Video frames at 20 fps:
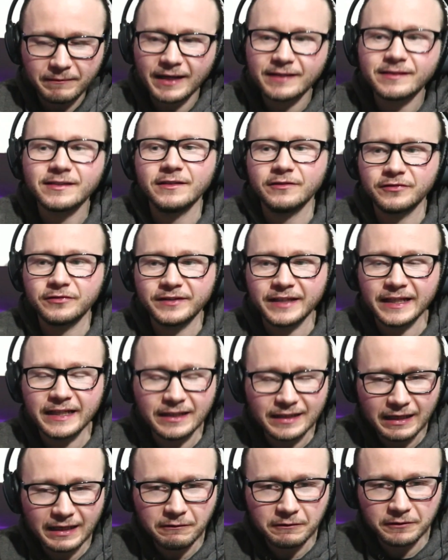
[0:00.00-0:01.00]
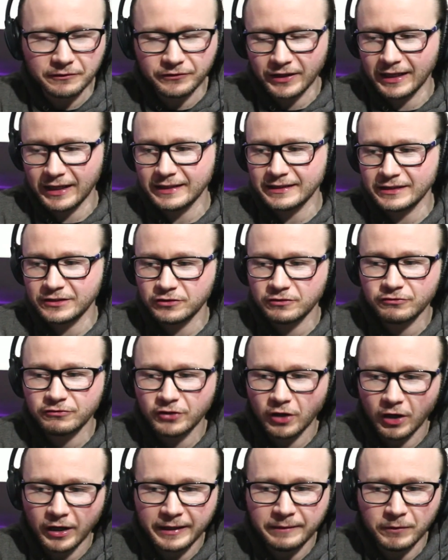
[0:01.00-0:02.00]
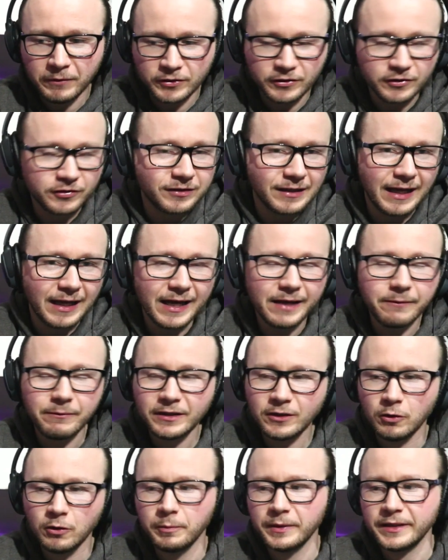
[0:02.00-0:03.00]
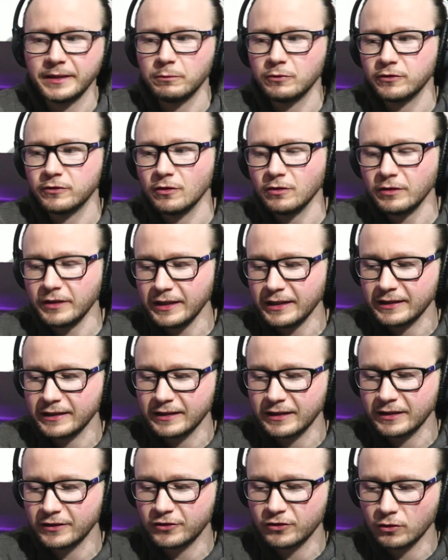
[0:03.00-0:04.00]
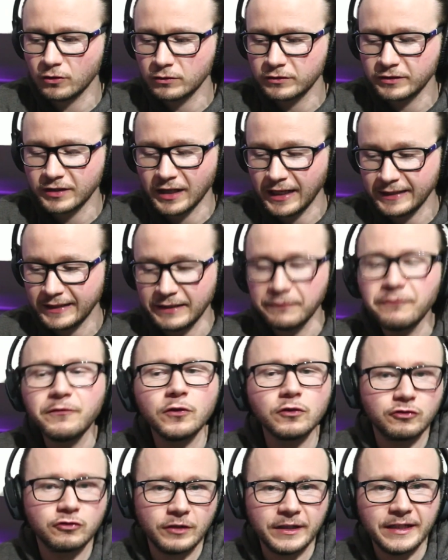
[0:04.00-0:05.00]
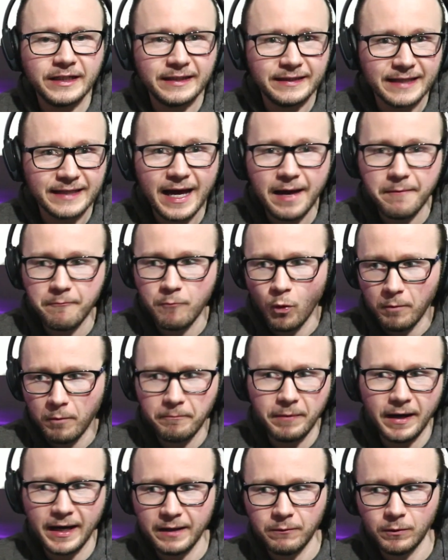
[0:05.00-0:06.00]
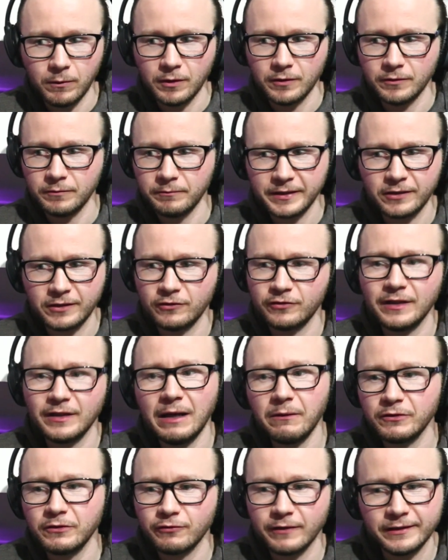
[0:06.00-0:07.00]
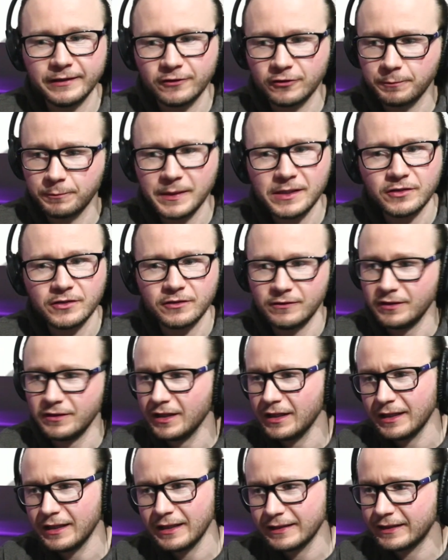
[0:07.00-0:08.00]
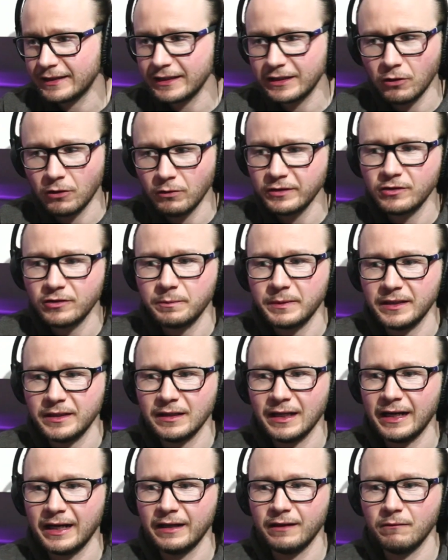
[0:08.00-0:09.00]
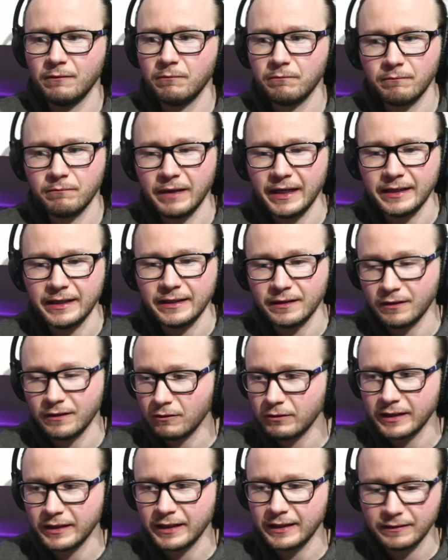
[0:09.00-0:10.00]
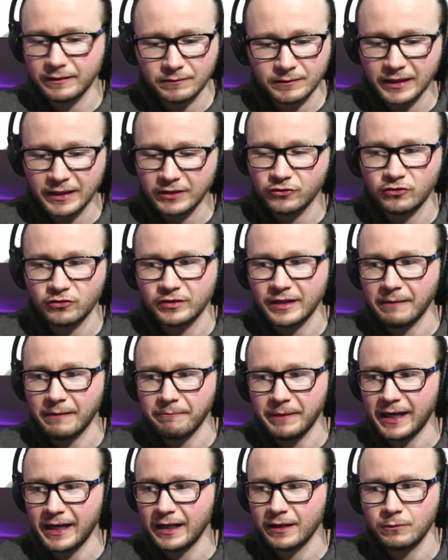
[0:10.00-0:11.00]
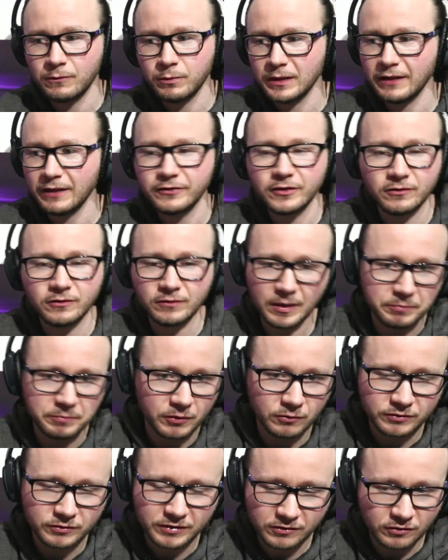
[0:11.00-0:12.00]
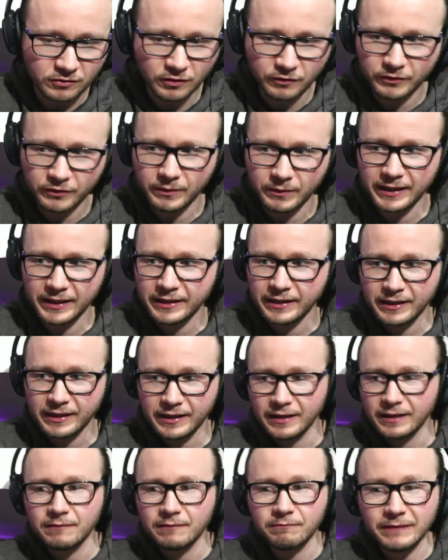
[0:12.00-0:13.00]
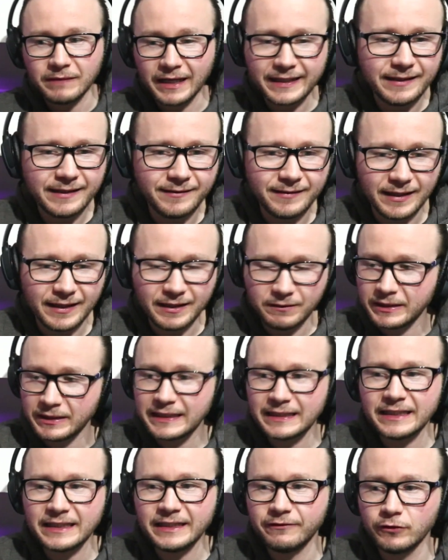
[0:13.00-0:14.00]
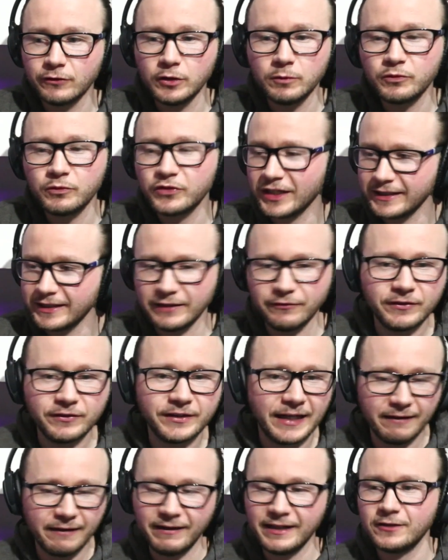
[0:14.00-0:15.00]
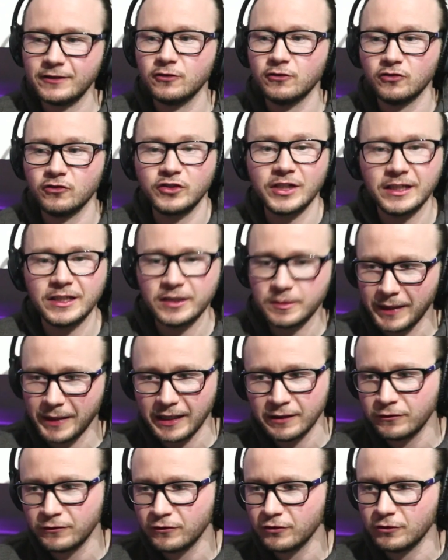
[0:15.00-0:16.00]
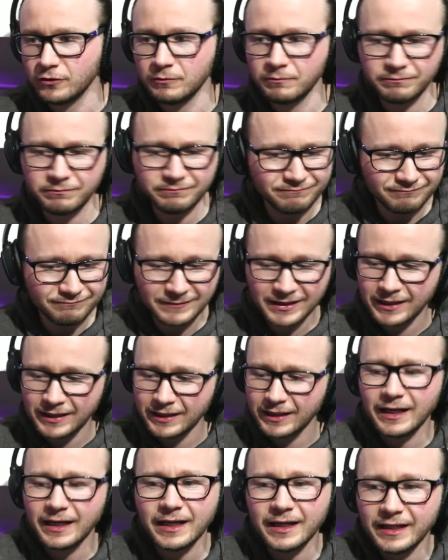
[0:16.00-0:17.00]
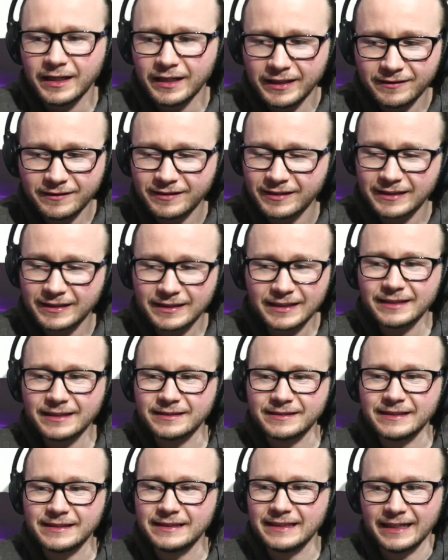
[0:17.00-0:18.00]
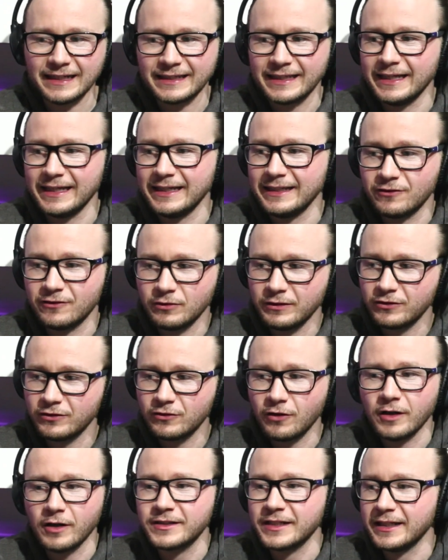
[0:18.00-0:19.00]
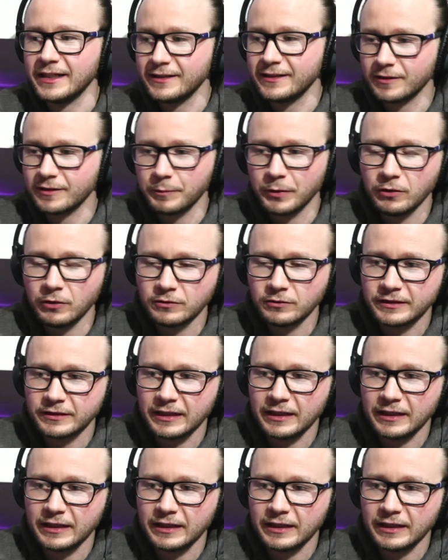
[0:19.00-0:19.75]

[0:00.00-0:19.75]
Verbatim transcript: massive deal out of that. They should have got him on the sly when nobody was looking, and you know started infiltrating them one by one because now it's raised suspicion. They're going to be like, mate, okay, let's just step back. We'll have to approach this another way. Like he said, when you leave rooms, take different directions, change your patterns up. He's clearly seen that Kane, so he's got to change his approach